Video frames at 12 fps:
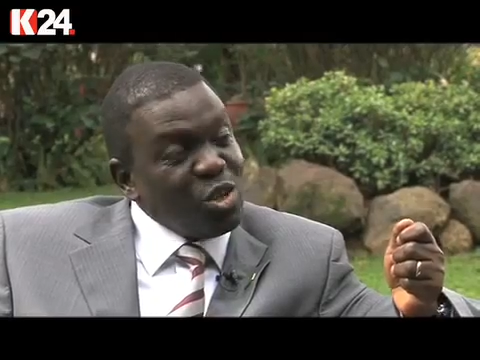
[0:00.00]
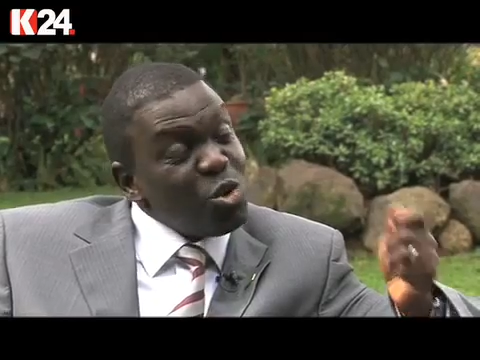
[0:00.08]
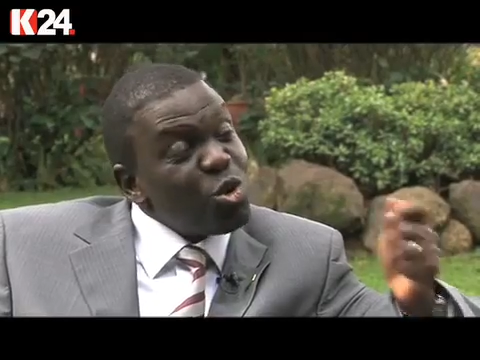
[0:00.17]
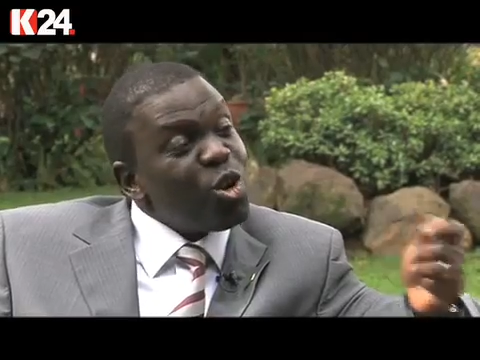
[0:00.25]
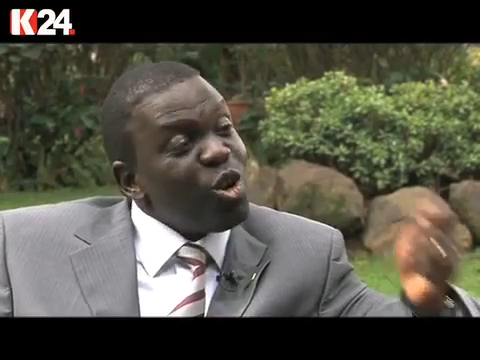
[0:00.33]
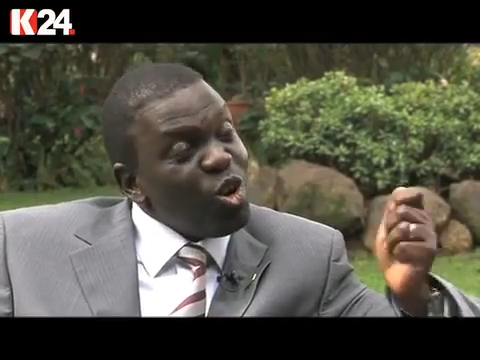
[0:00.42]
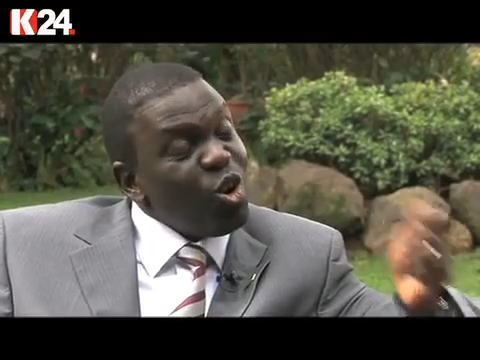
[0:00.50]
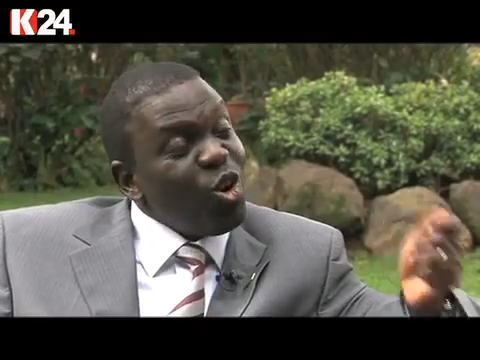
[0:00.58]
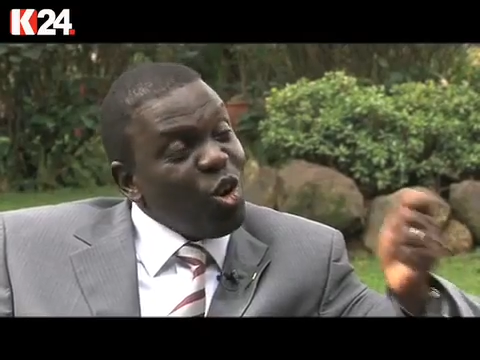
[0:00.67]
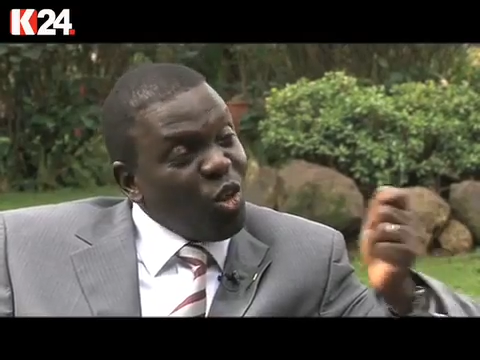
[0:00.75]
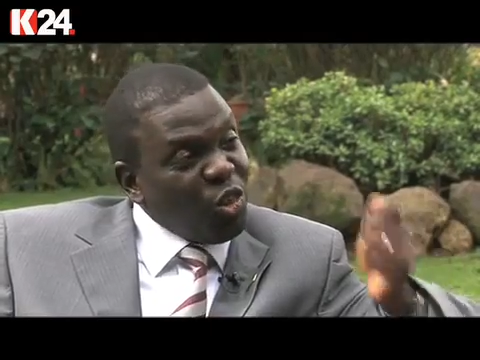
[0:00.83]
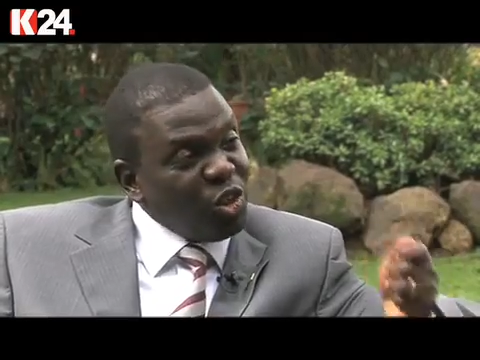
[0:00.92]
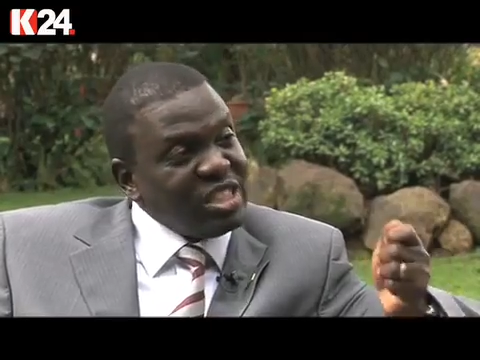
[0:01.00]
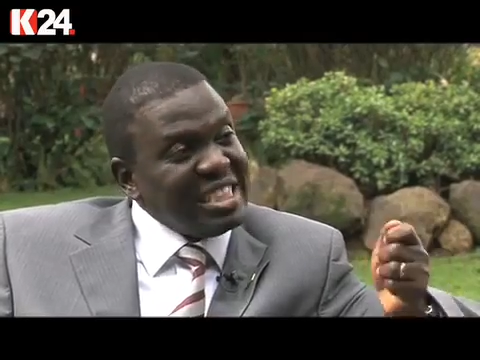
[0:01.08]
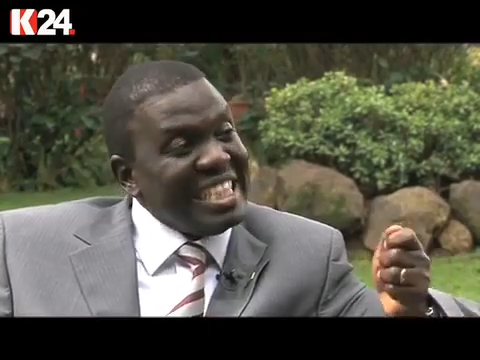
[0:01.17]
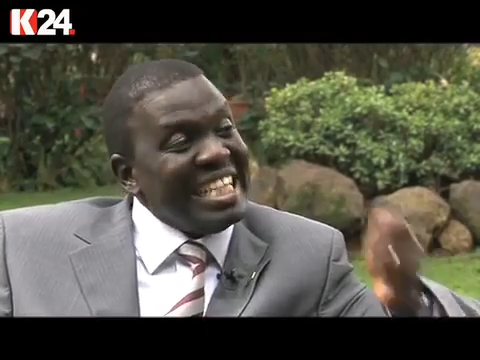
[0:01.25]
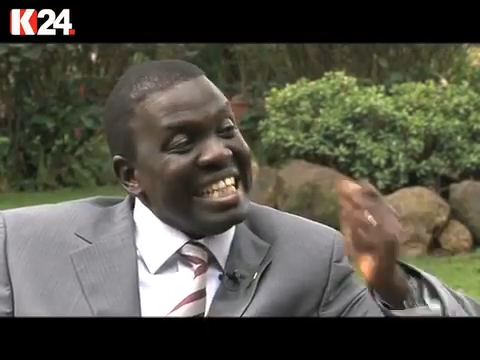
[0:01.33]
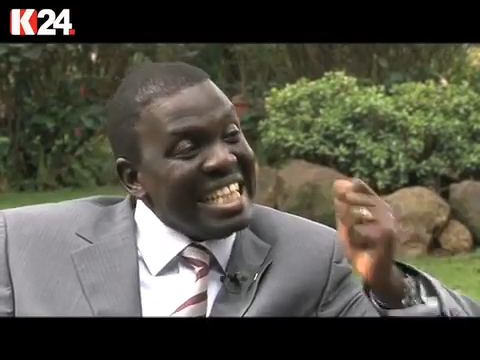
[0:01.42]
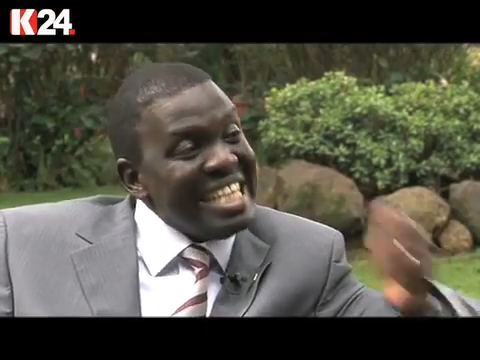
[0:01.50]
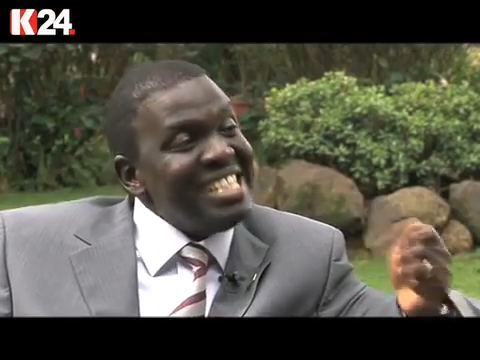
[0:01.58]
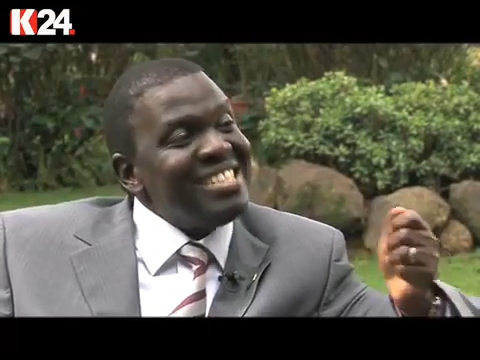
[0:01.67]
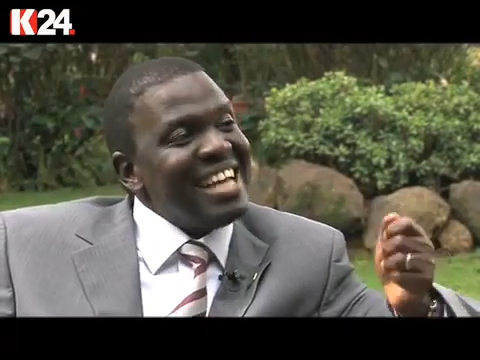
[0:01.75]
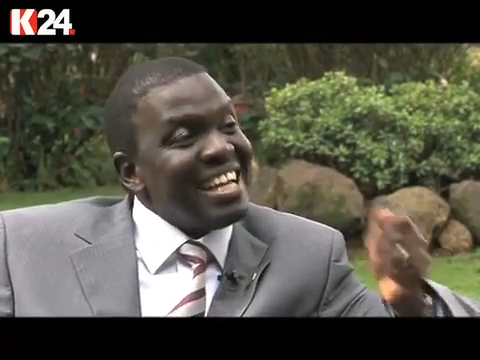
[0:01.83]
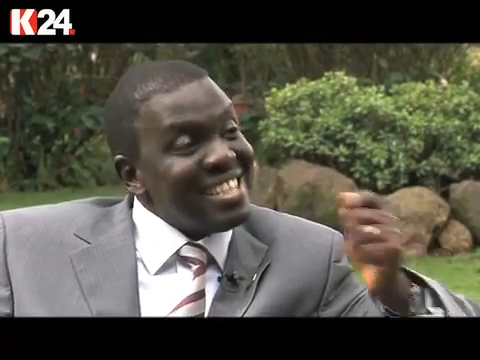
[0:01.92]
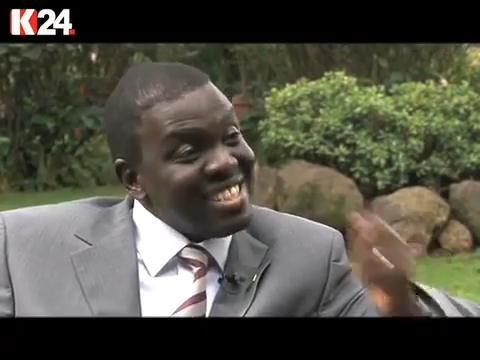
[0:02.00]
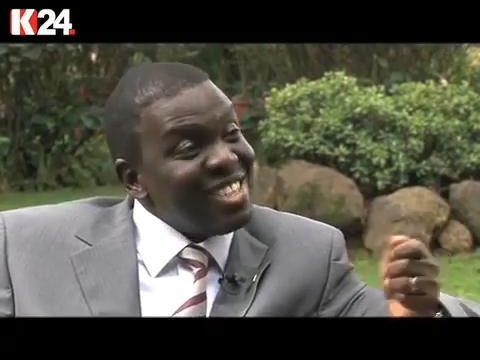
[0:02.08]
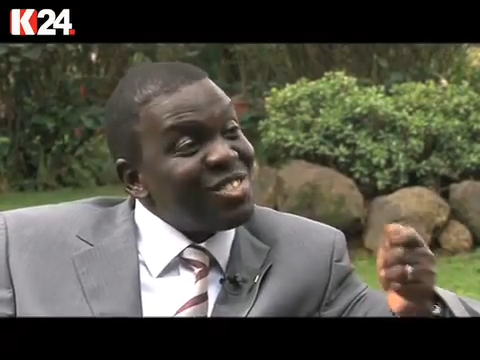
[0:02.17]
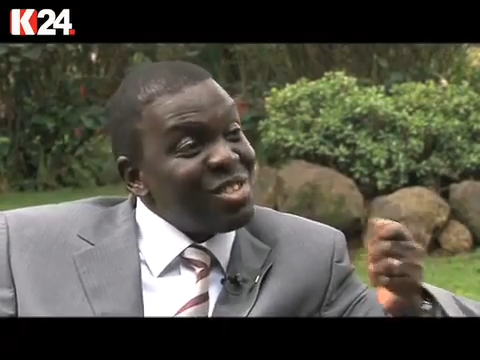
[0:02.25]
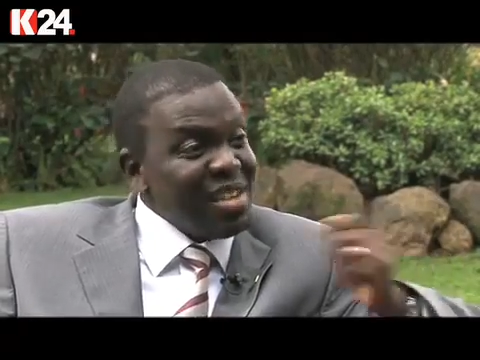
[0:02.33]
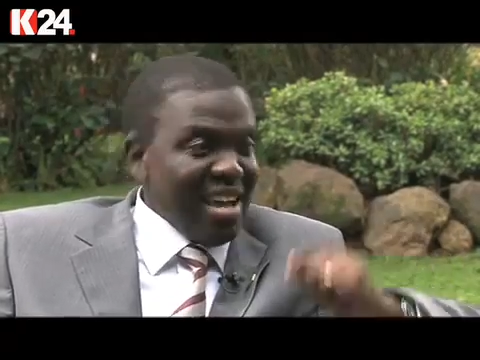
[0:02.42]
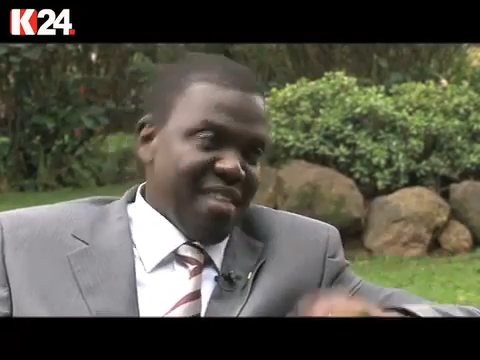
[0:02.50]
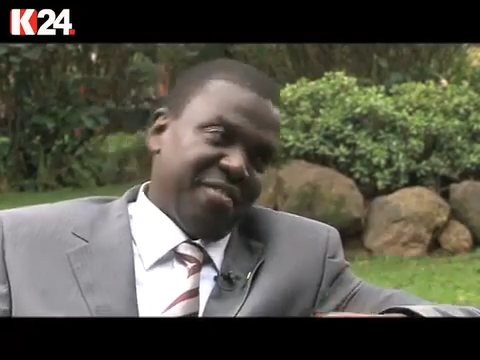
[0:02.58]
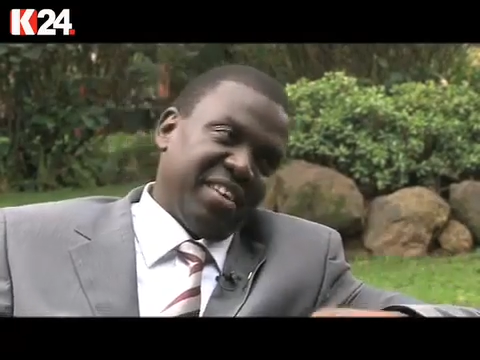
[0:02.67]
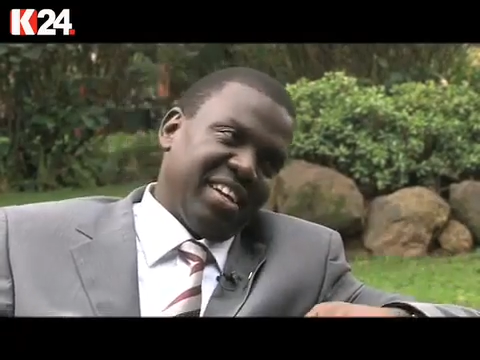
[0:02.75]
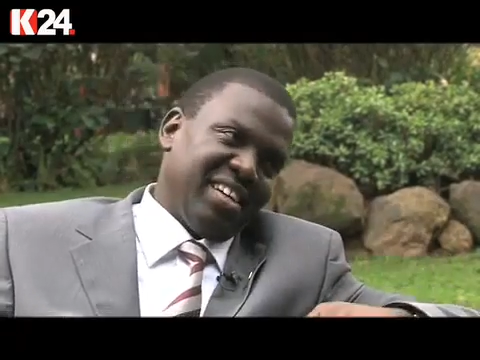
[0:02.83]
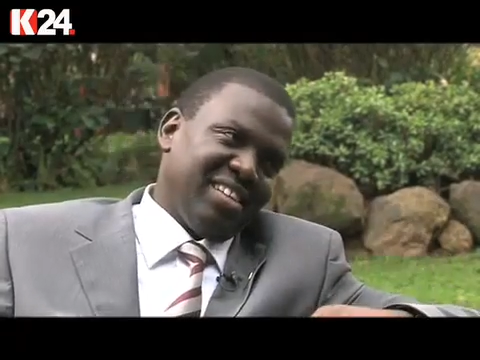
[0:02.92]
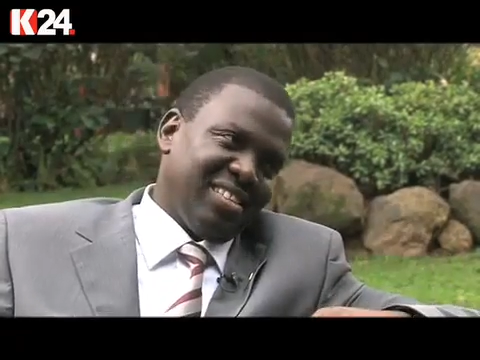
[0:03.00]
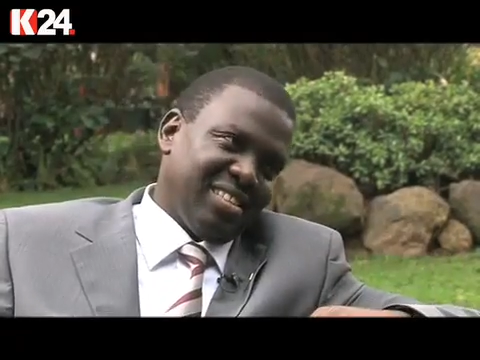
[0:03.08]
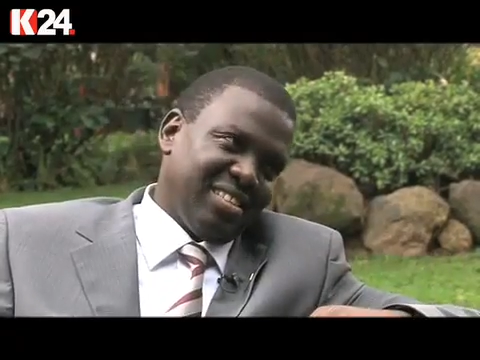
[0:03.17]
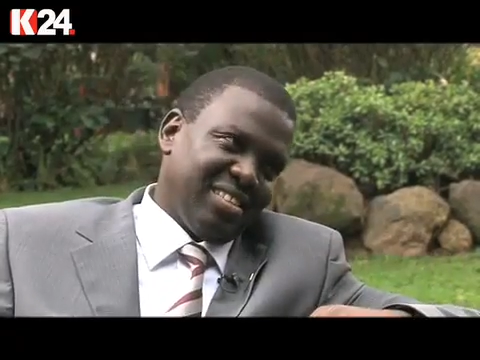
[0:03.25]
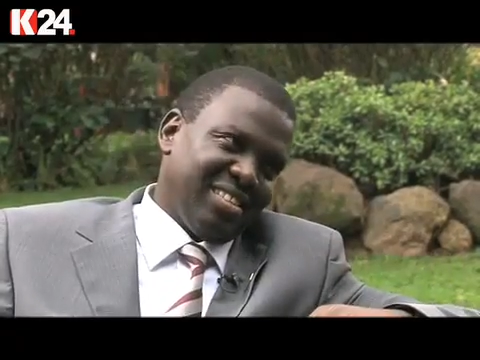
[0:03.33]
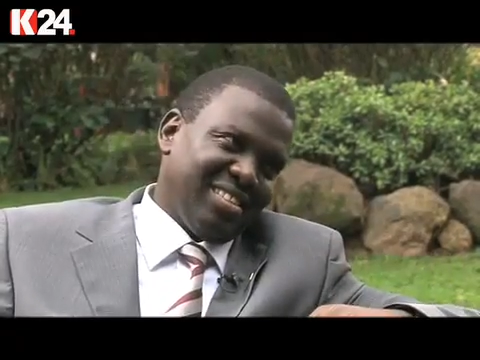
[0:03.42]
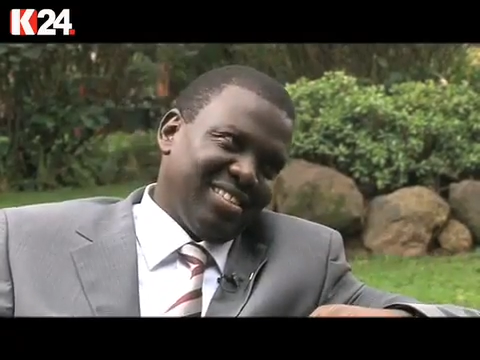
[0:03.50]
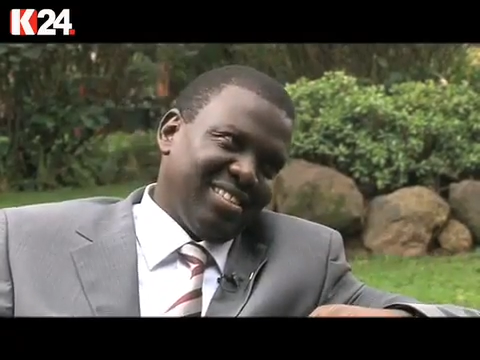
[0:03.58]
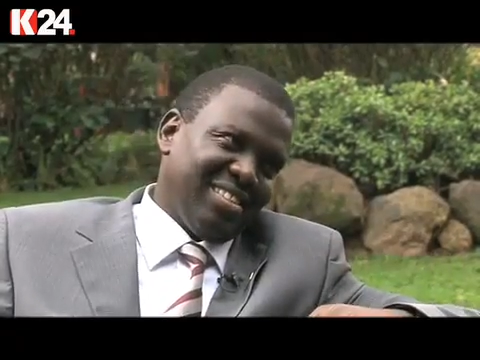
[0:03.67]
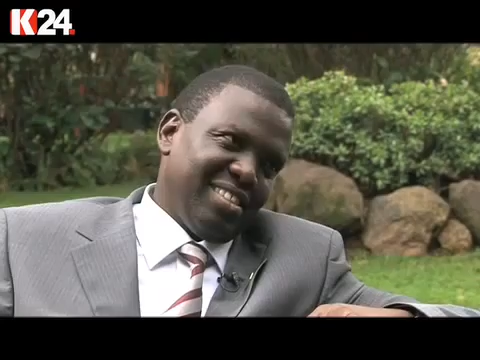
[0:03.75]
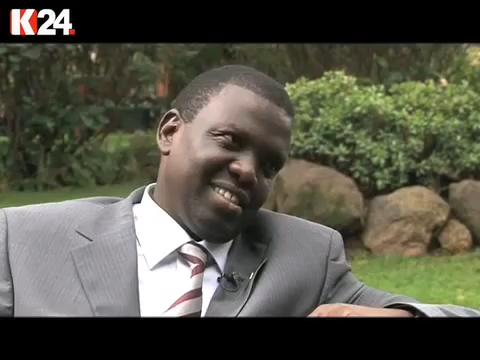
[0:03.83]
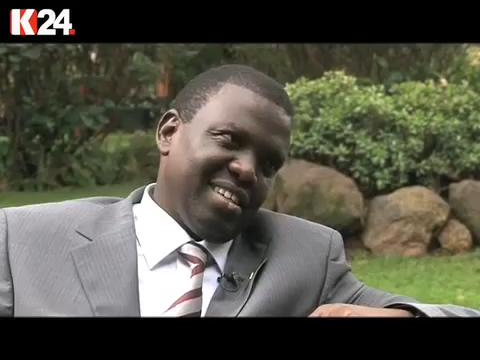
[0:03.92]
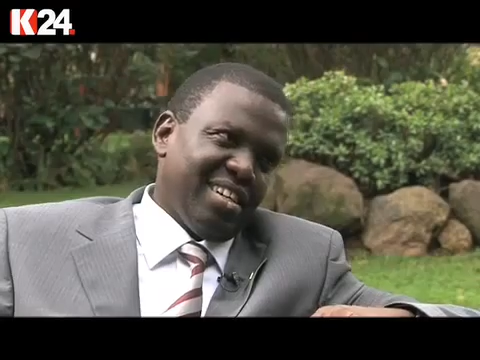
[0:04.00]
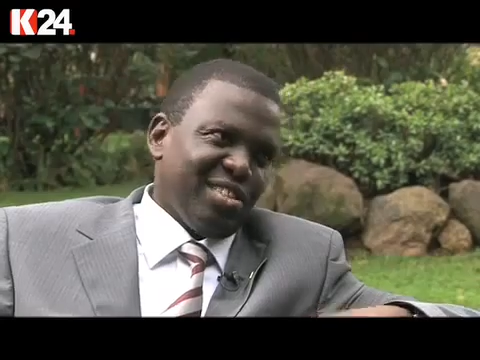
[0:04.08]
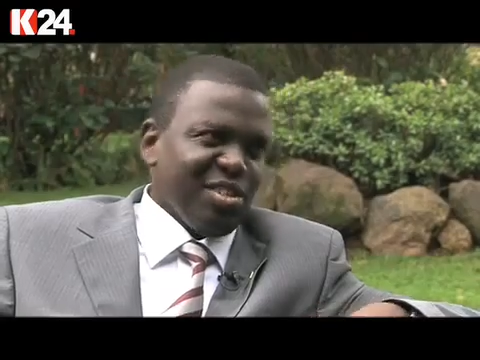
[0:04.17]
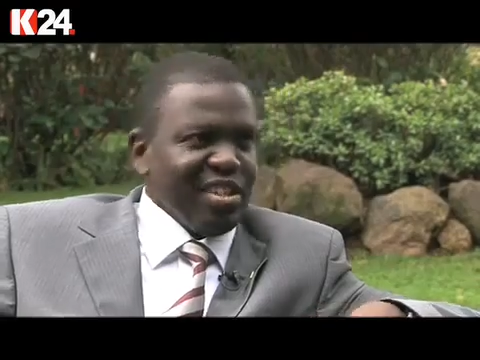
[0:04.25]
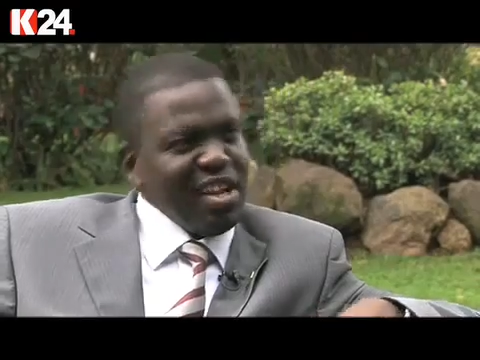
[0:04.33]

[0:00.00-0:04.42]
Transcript: rural local authority in East and Central Africa. And so